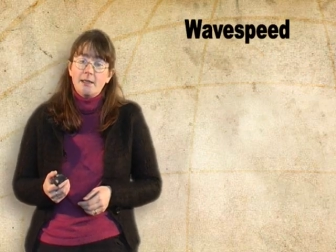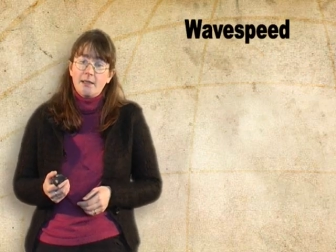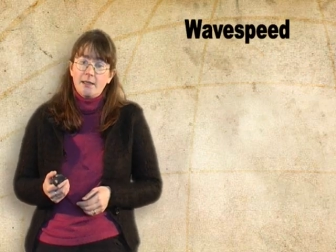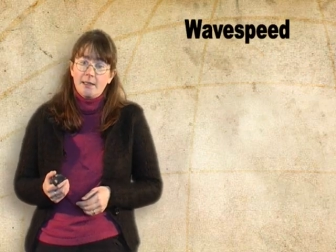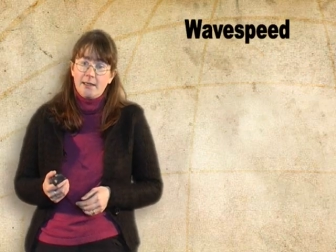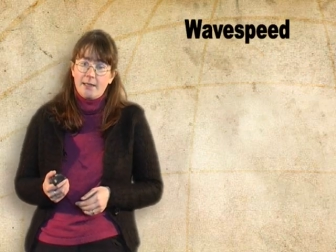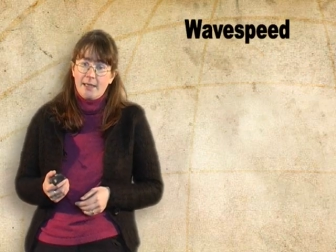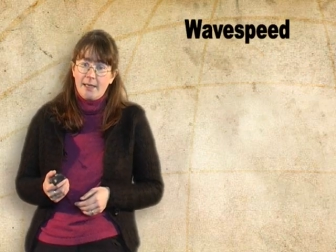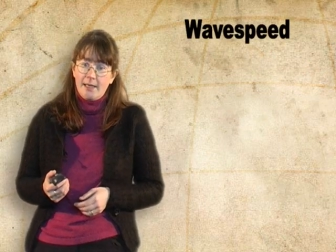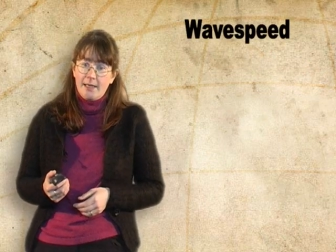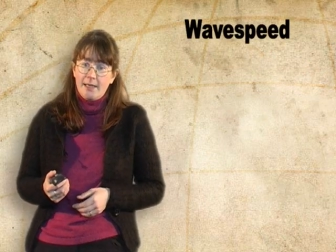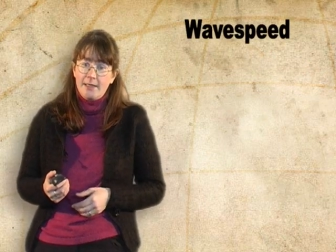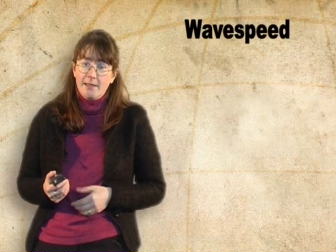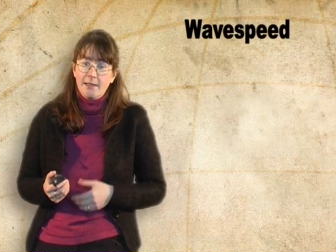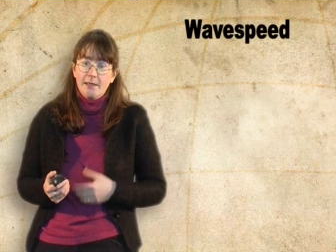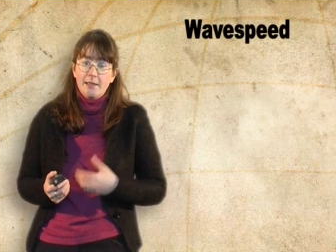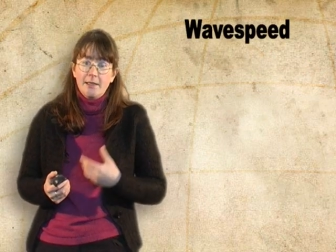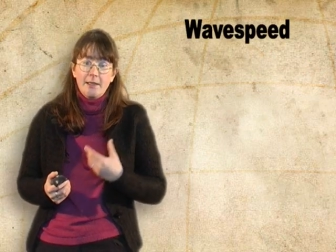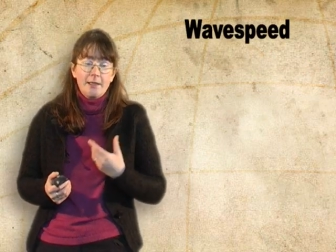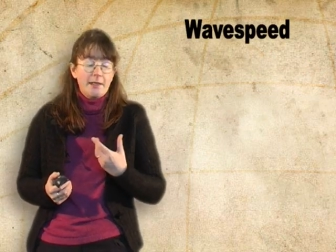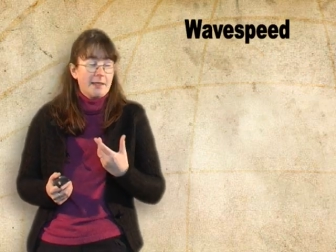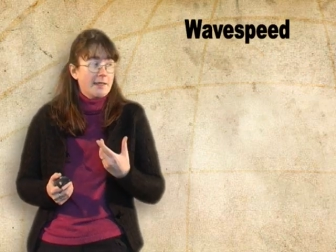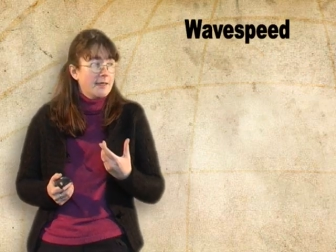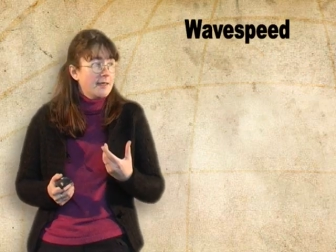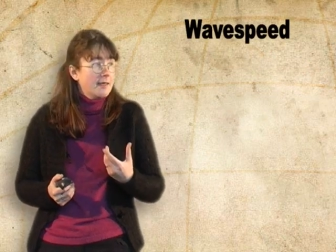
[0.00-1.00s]
Again,
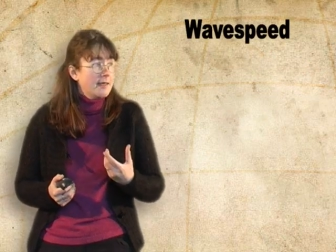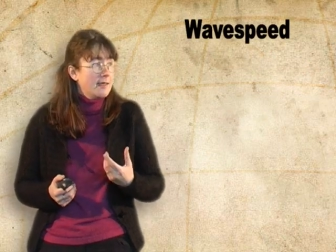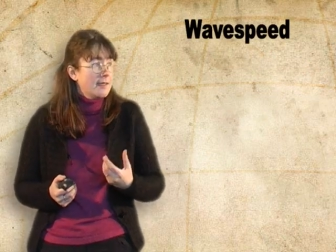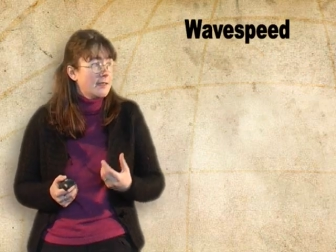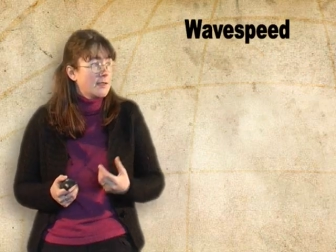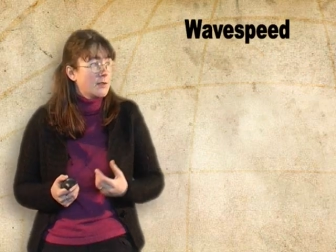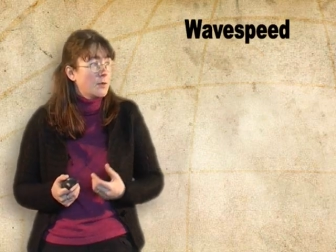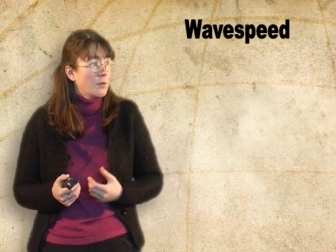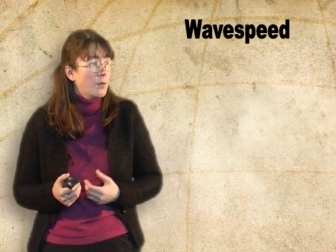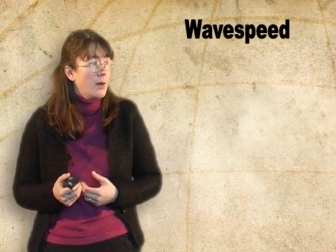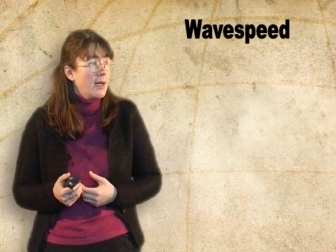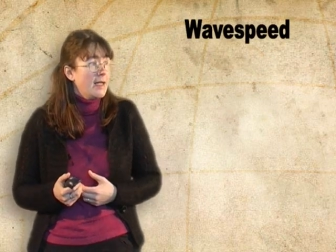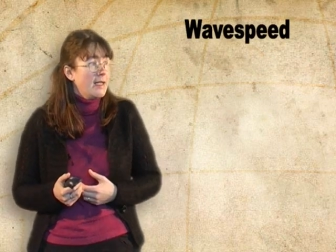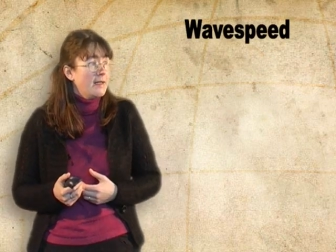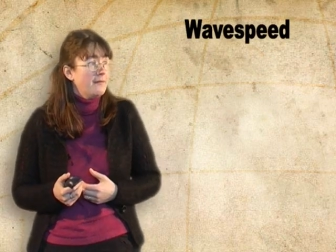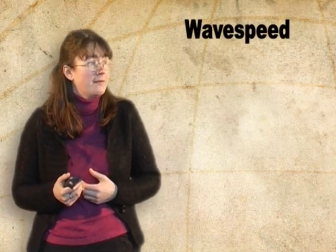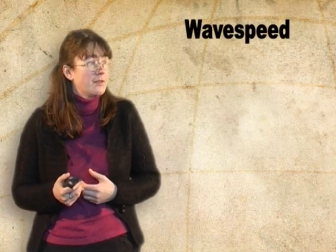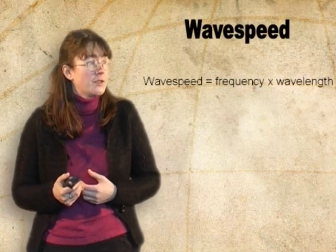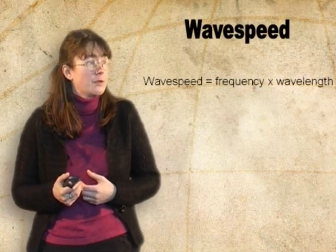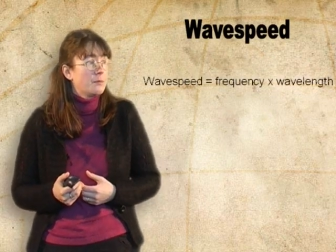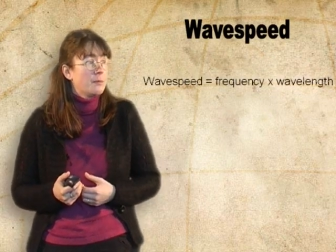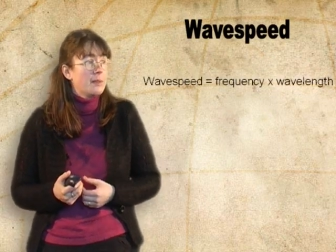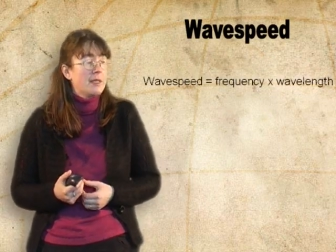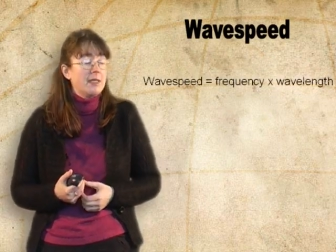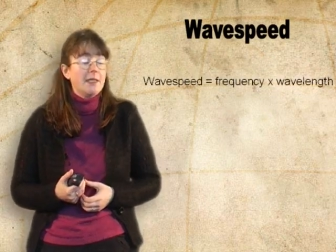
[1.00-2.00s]
here's the wave
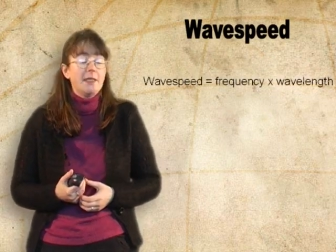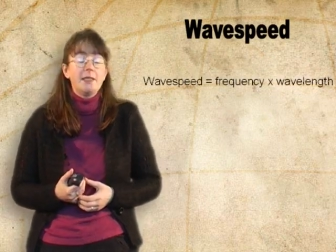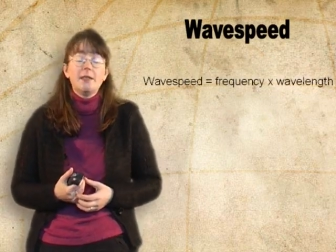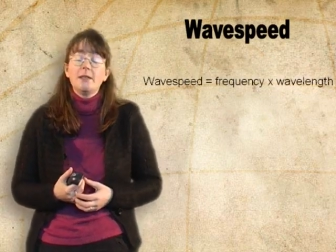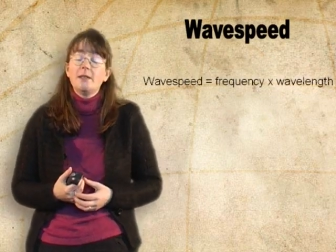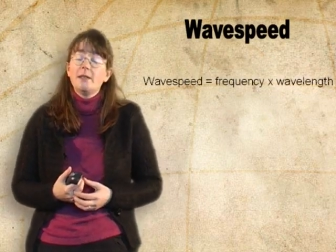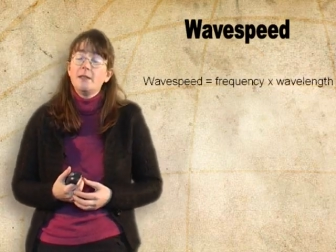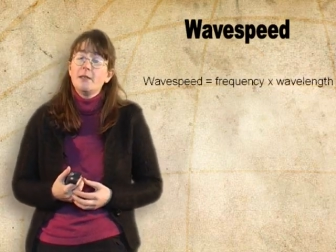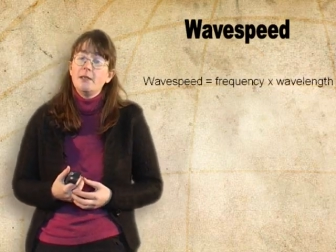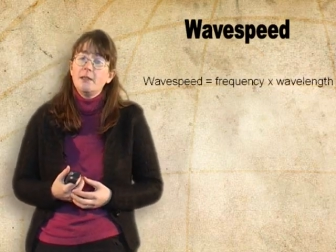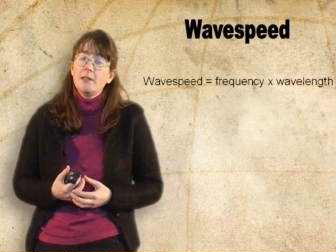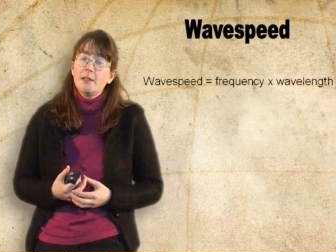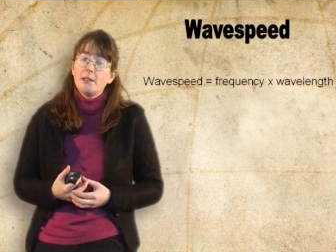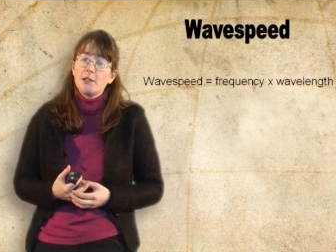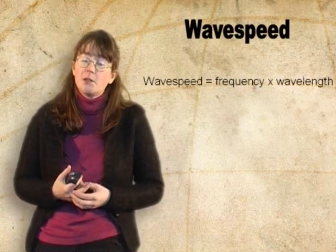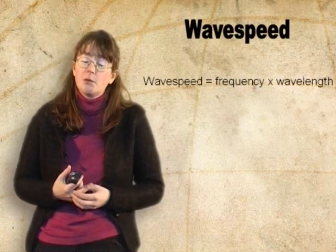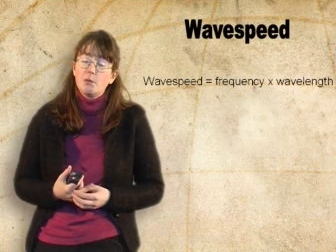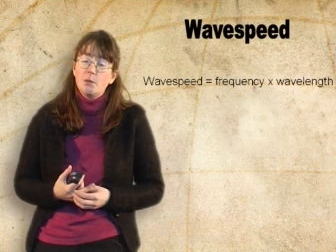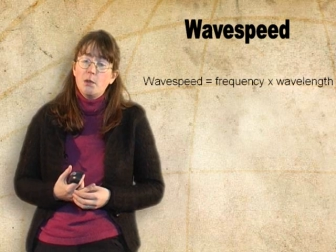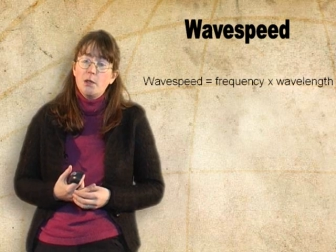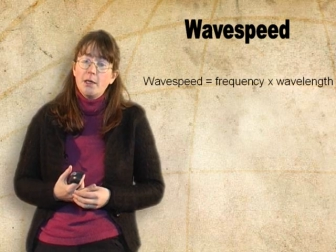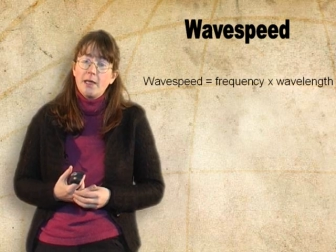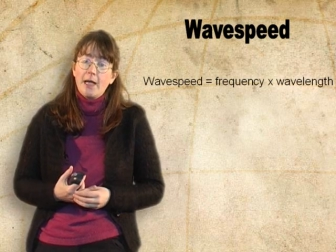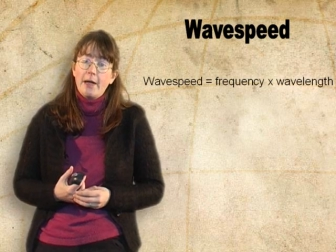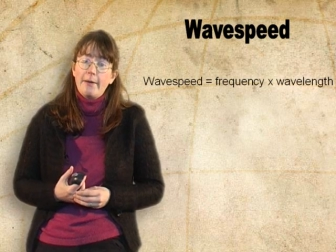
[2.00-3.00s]
speed. To
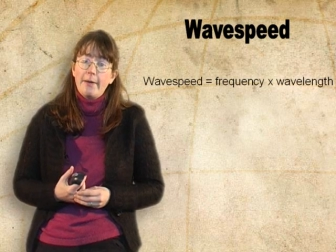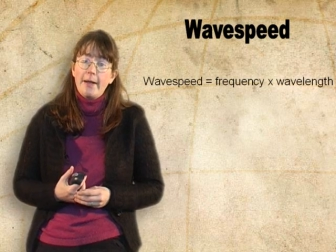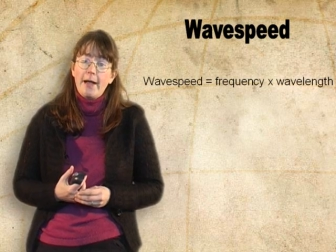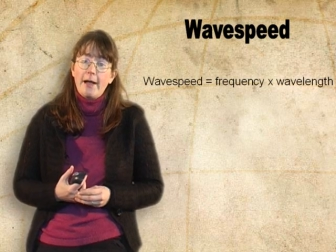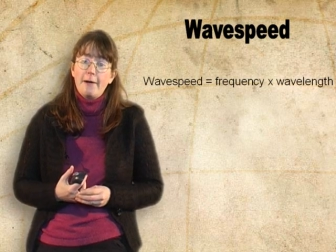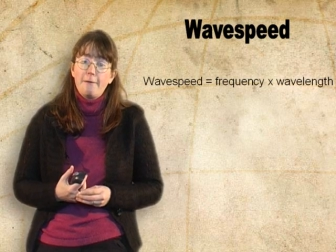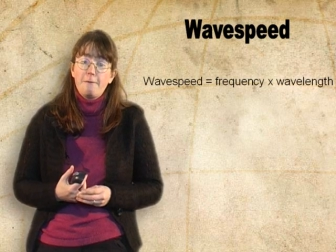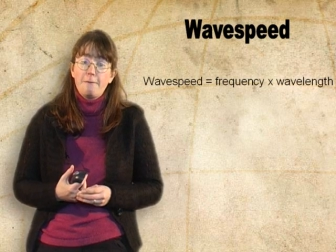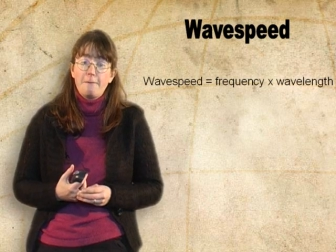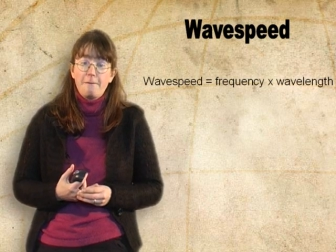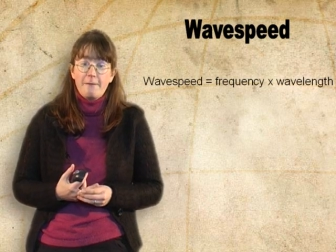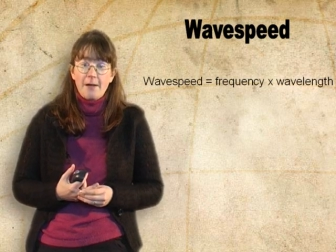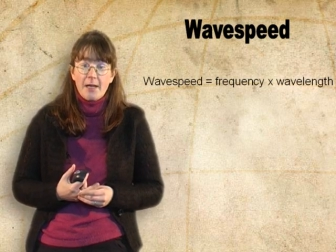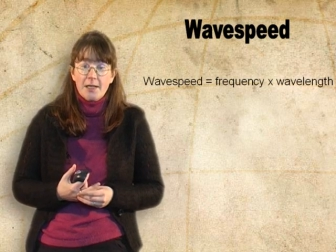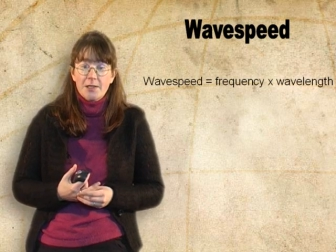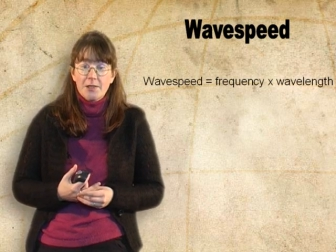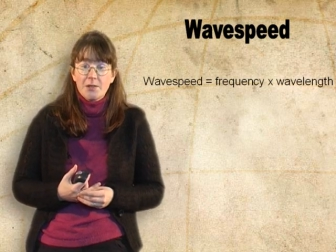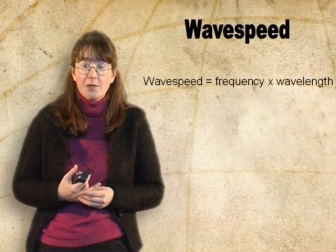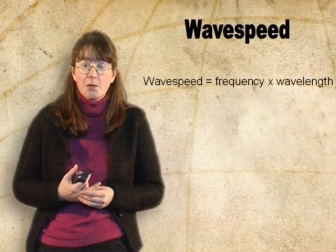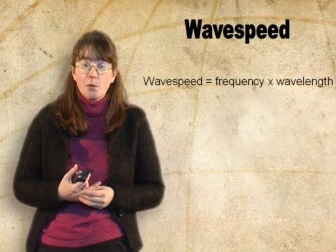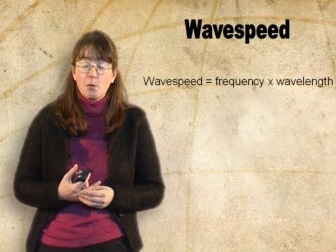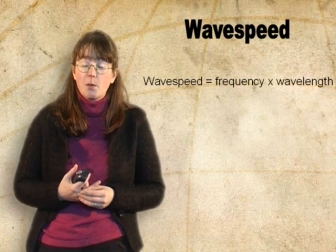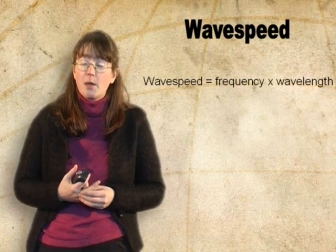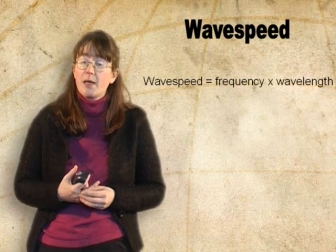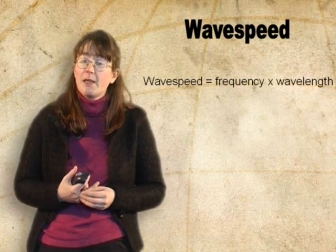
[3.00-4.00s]
work out how
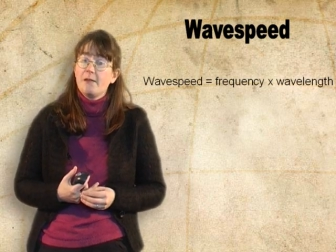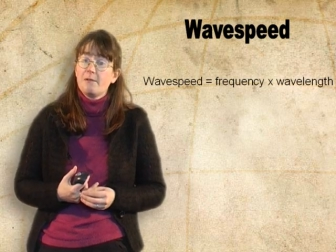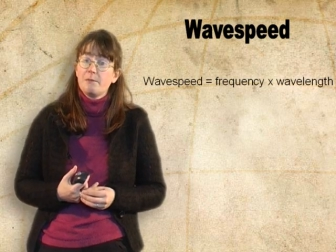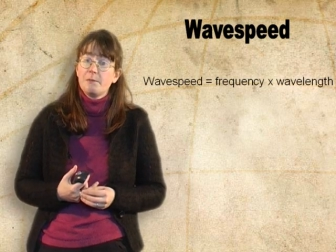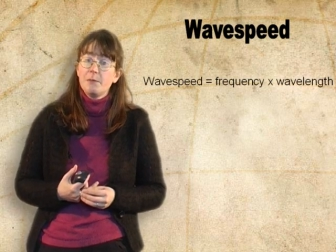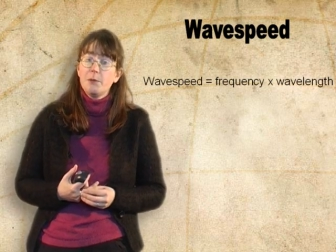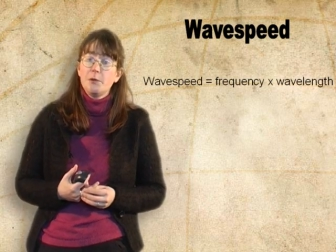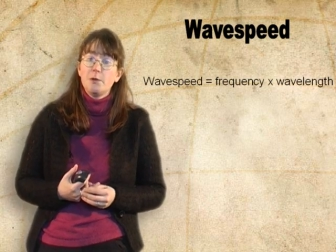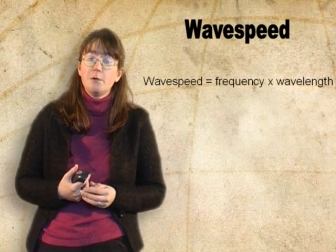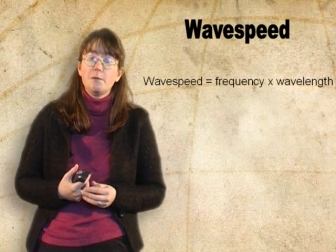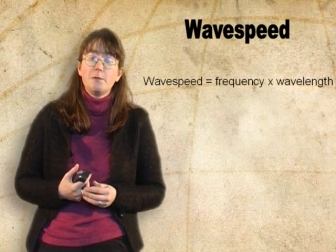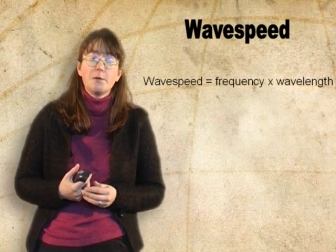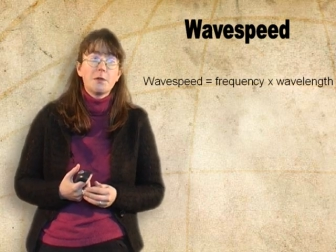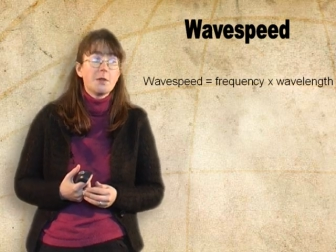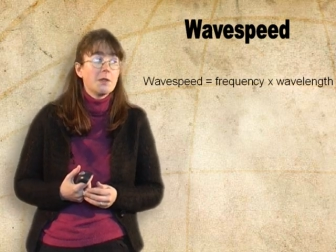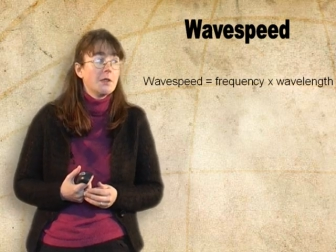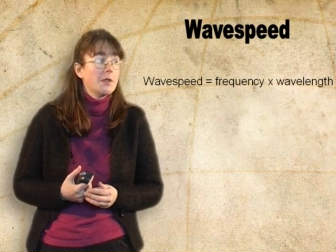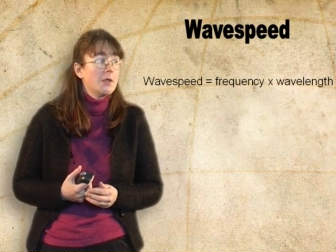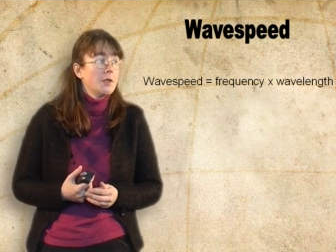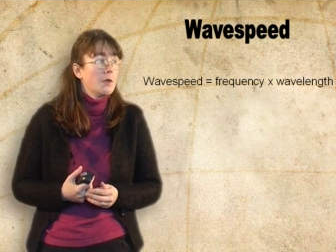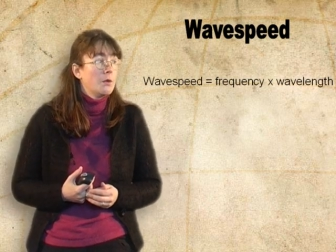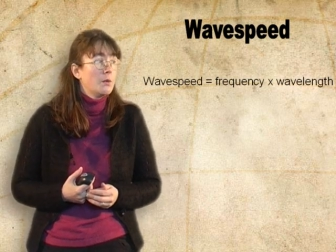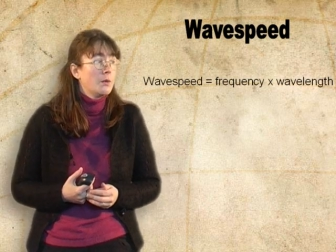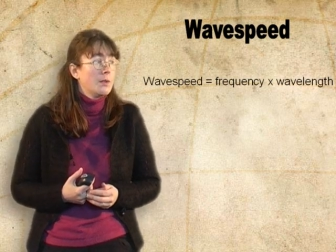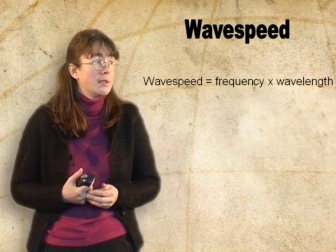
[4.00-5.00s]
fast the wave moves,
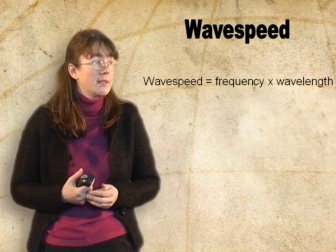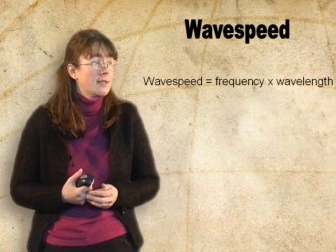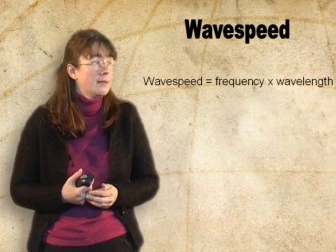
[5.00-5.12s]
we